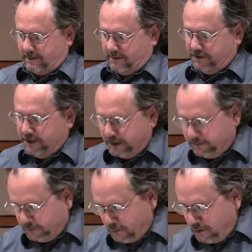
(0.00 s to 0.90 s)
She
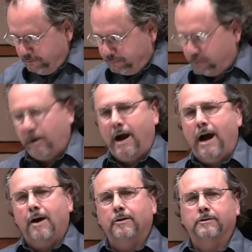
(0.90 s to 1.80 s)
had grown
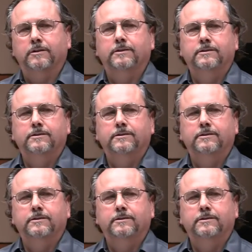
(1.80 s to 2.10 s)
proud